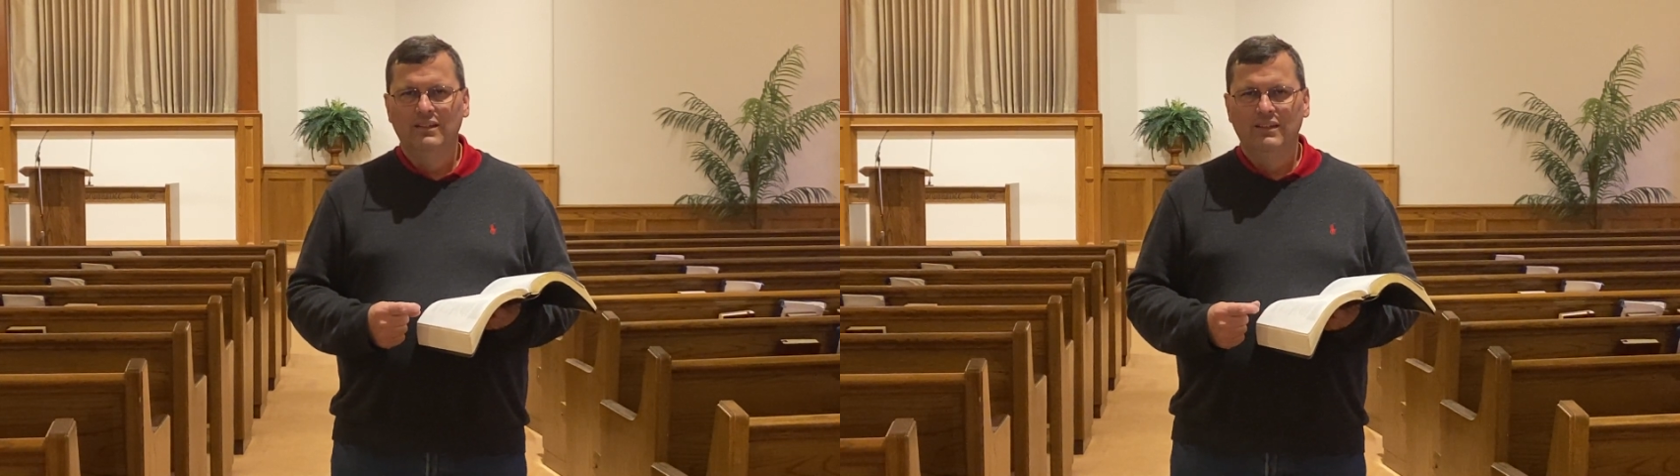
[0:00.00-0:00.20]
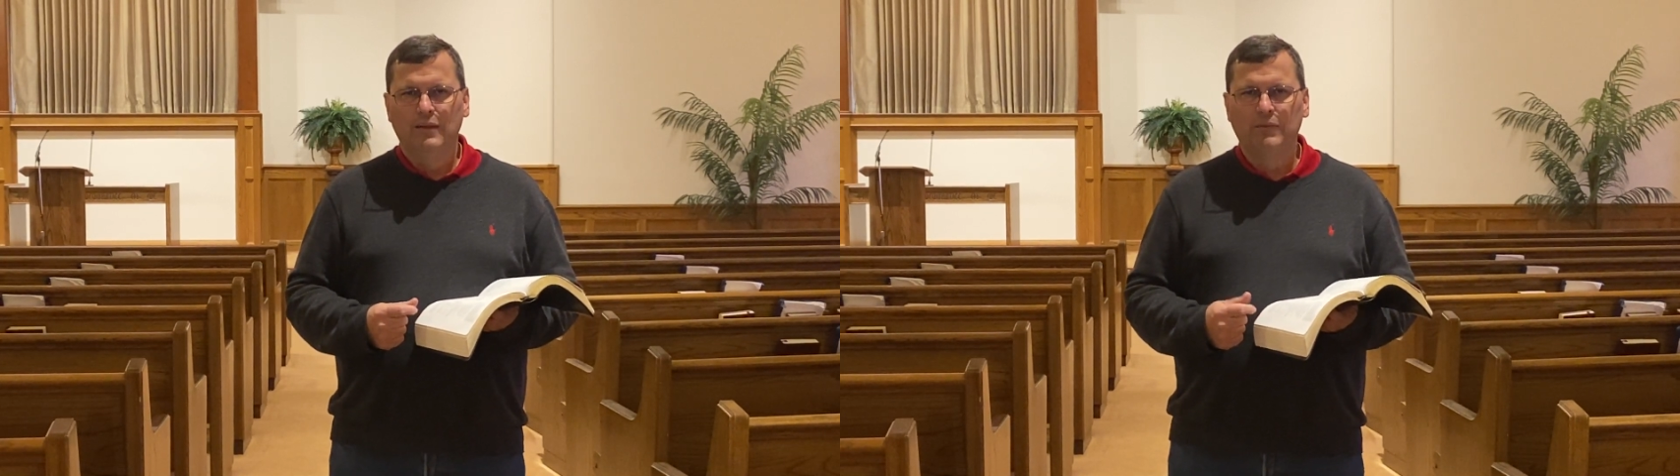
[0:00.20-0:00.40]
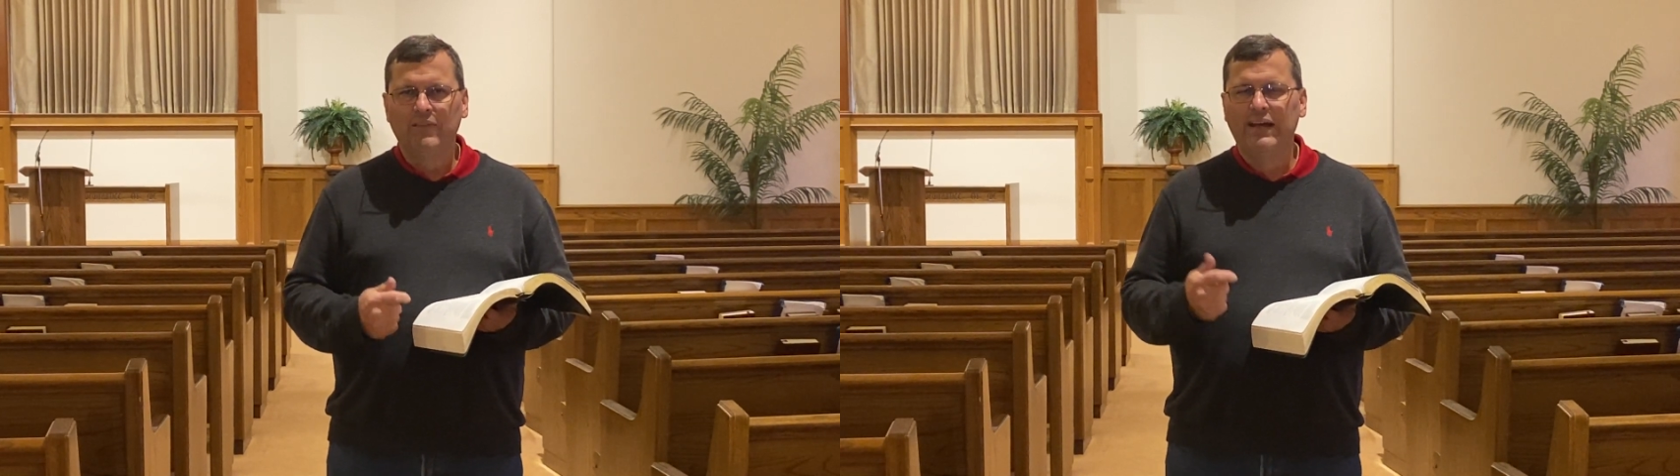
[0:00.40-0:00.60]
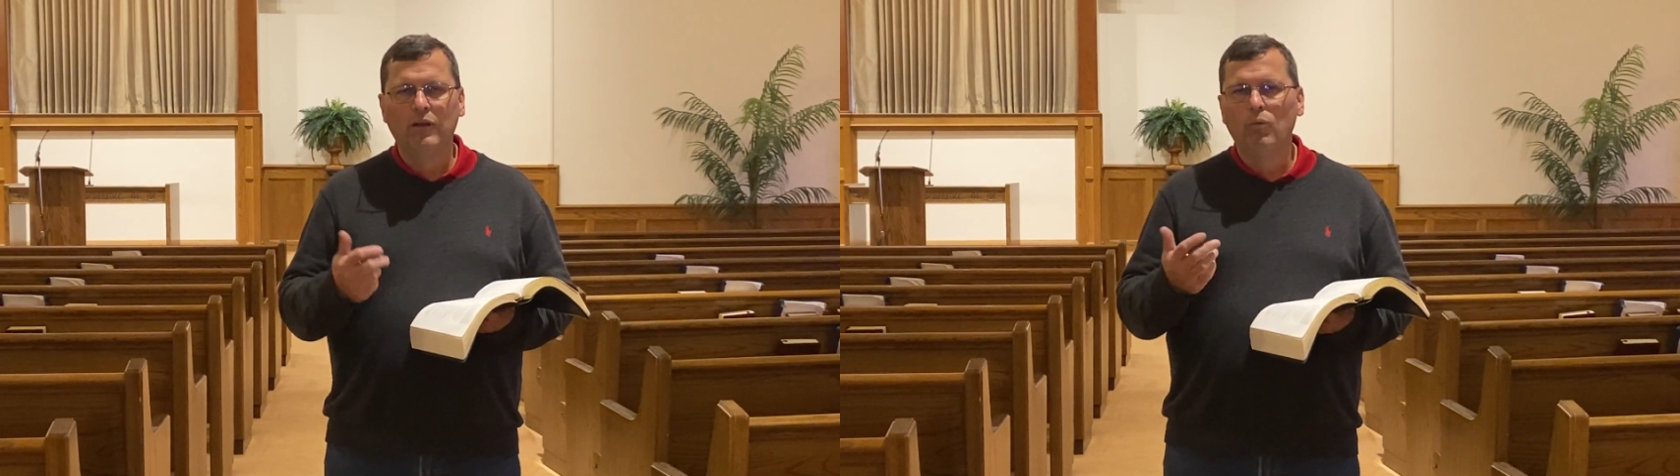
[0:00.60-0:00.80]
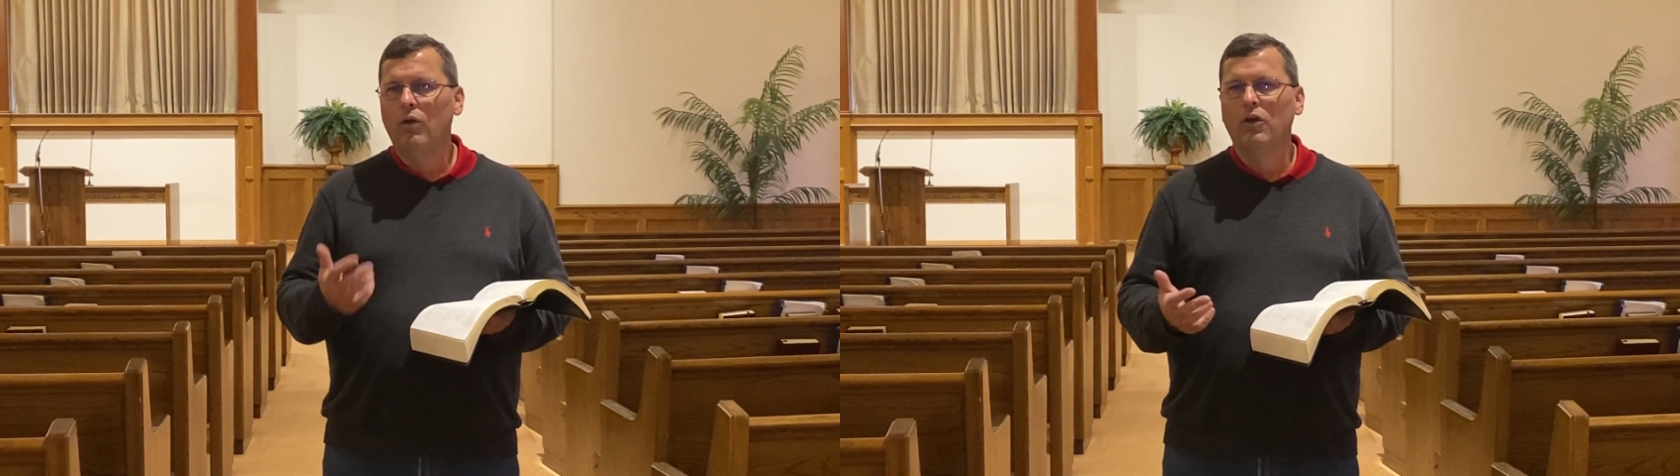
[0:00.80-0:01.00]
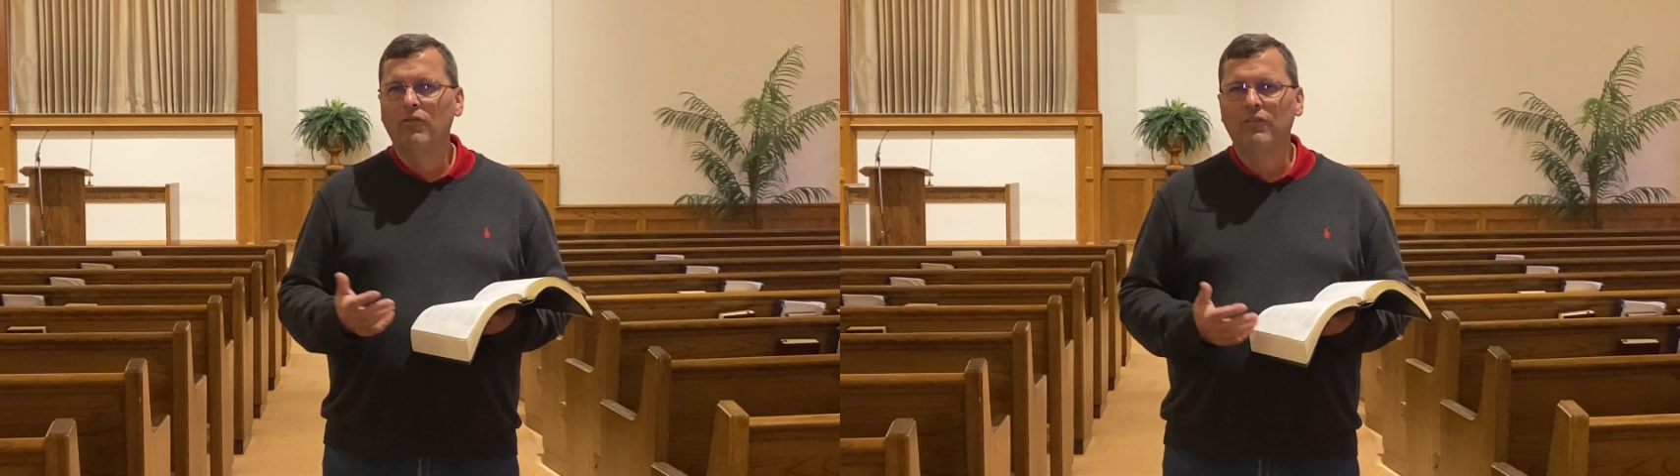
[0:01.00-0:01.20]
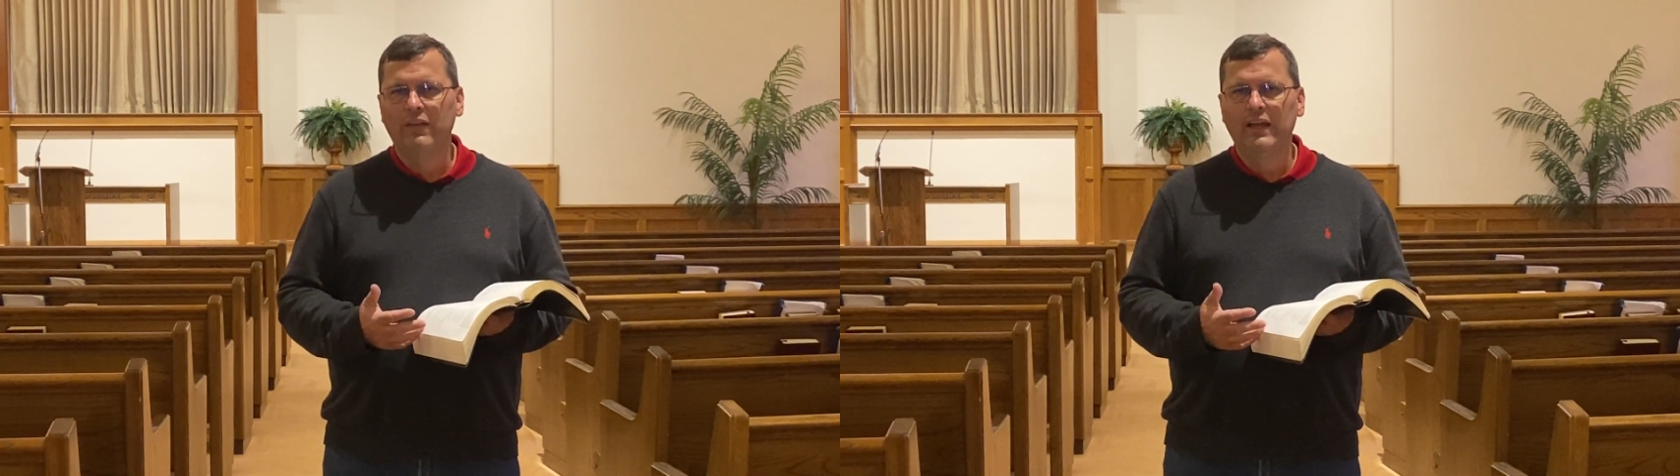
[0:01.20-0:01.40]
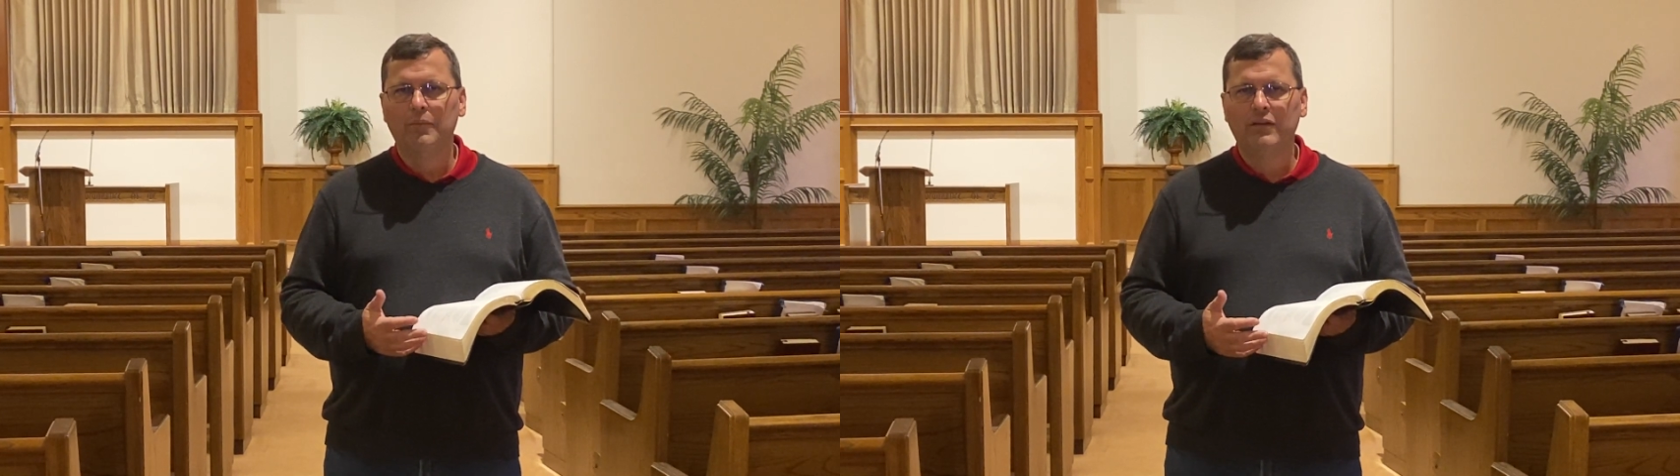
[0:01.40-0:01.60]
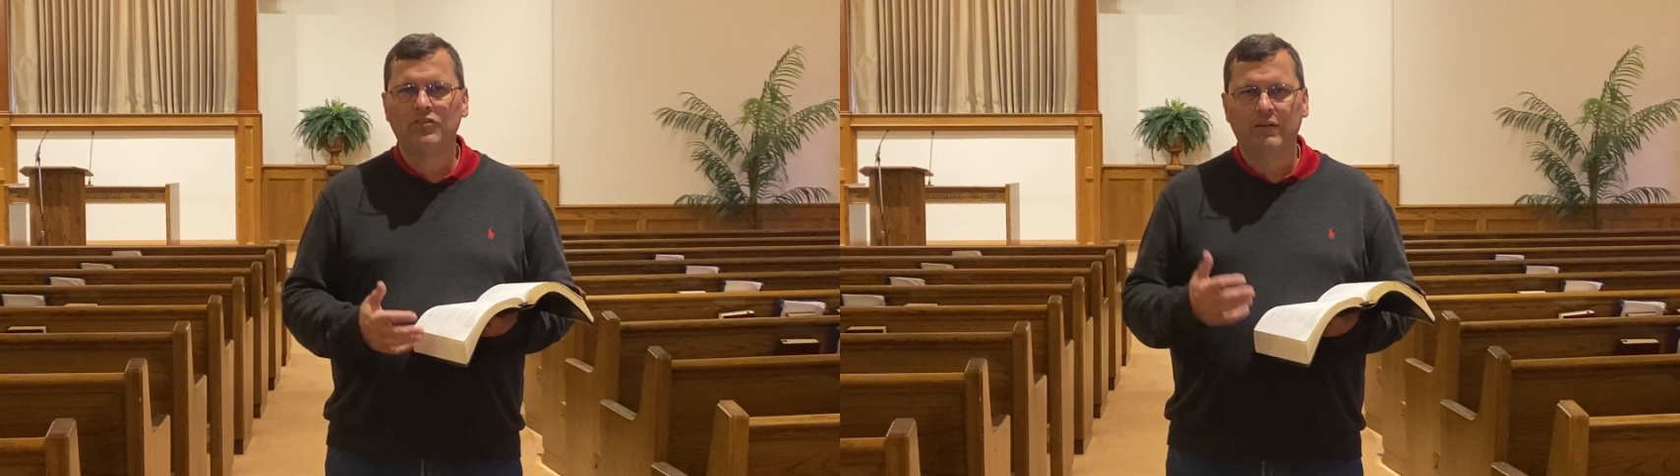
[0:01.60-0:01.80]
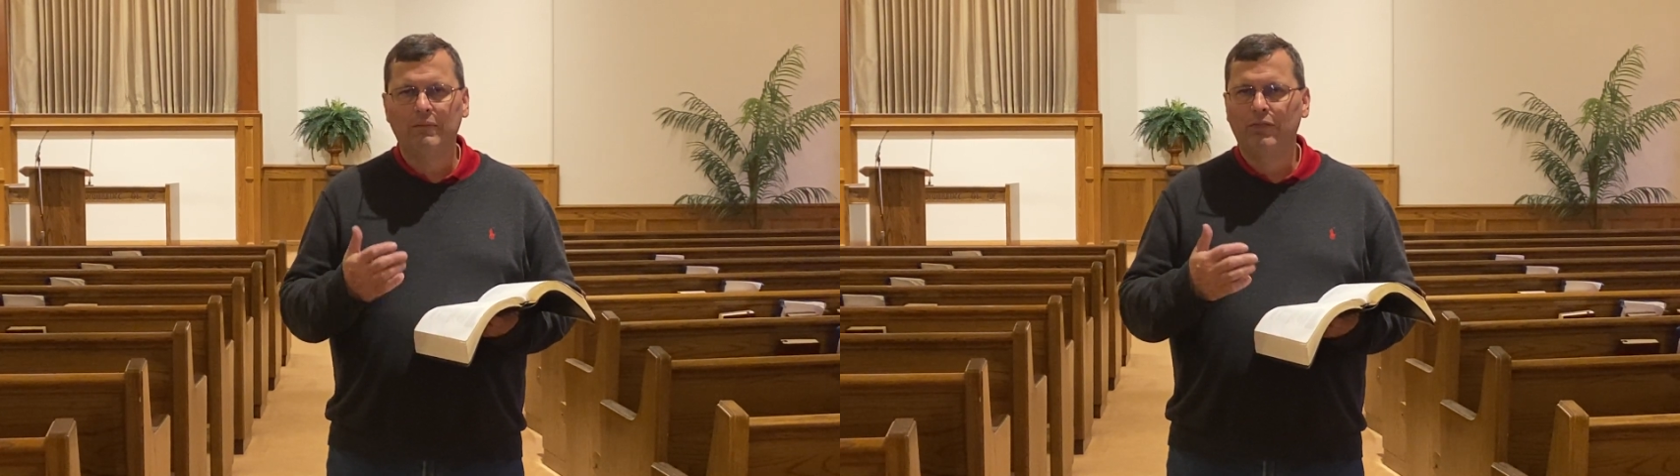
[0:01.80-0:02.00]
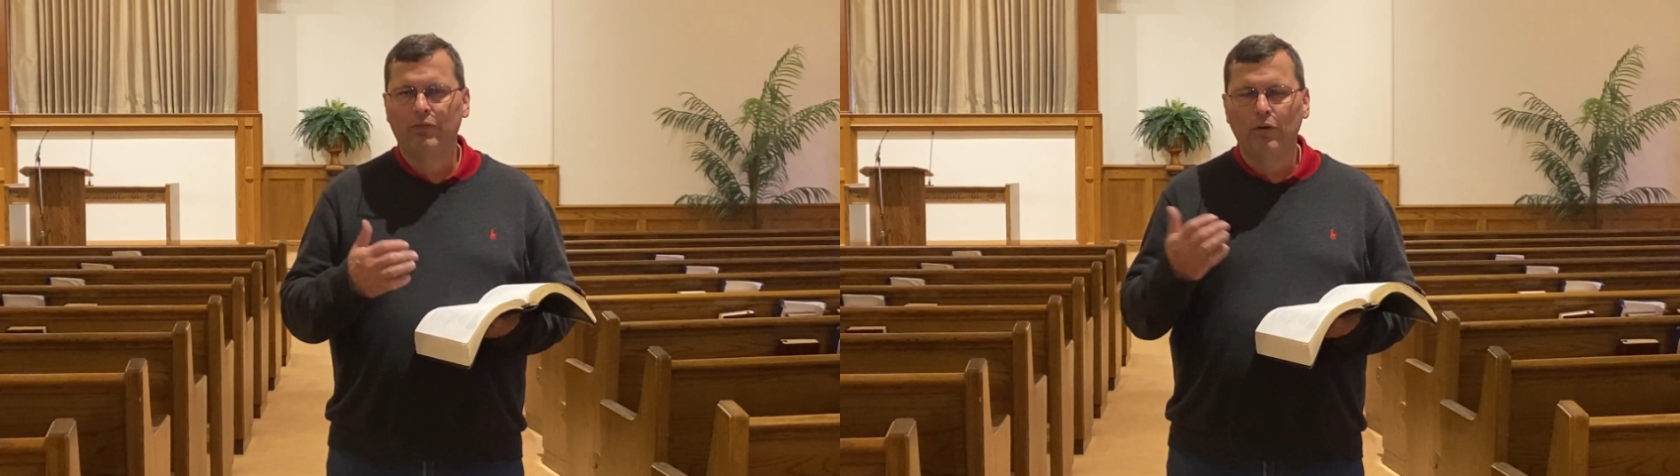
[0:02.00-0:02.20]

and providing water for them as they've been